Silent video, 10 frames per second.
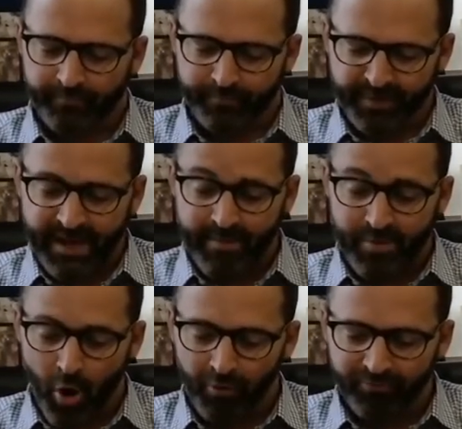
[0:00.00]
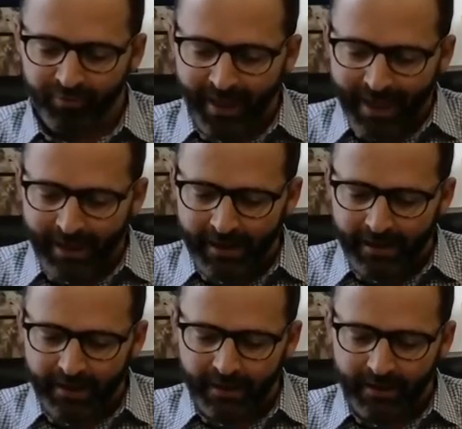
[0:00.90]
became known for that,
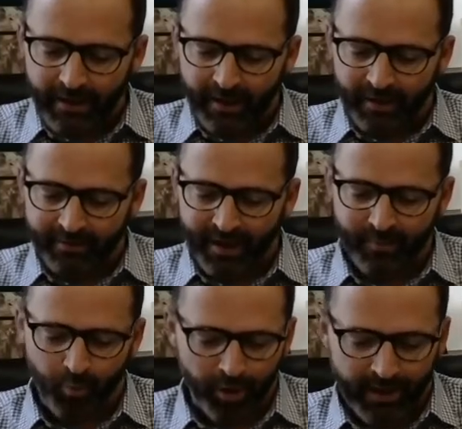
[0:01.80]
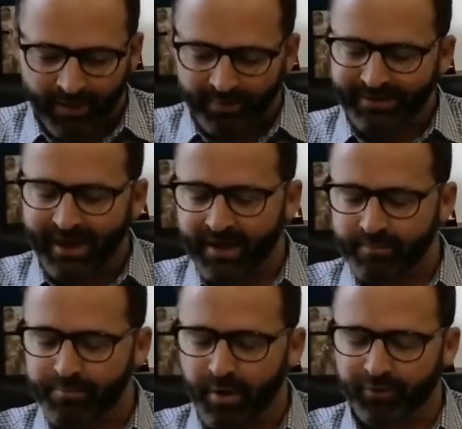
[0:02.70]
kind of working on the tight
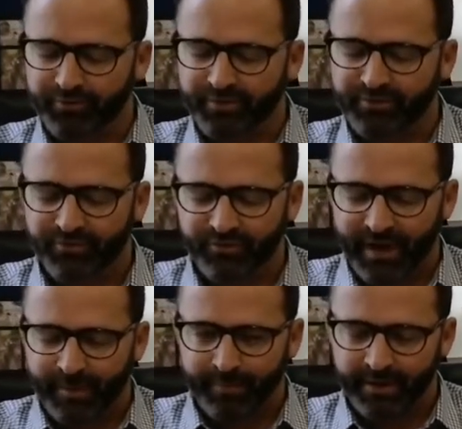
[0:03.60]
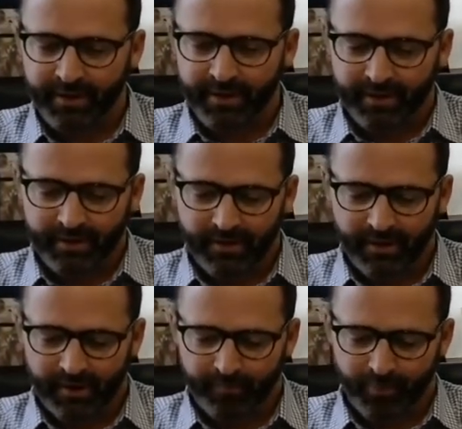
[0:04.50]
postage stamp
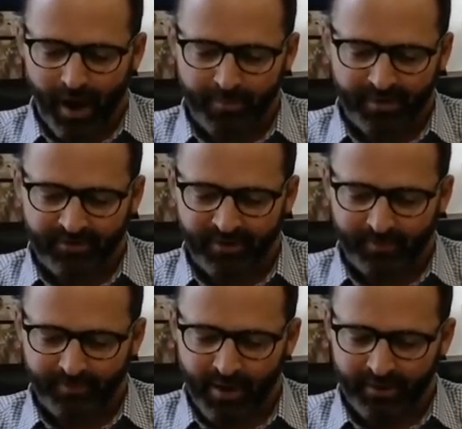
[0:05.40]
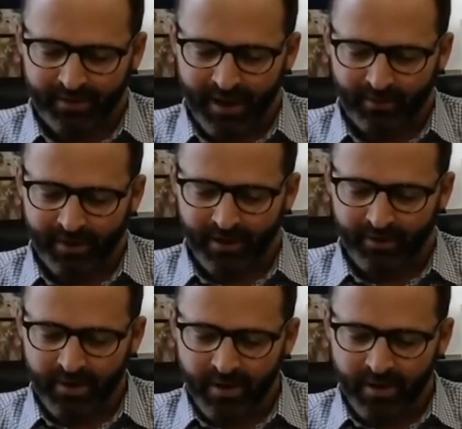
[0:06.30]
properties in uptown and downtown.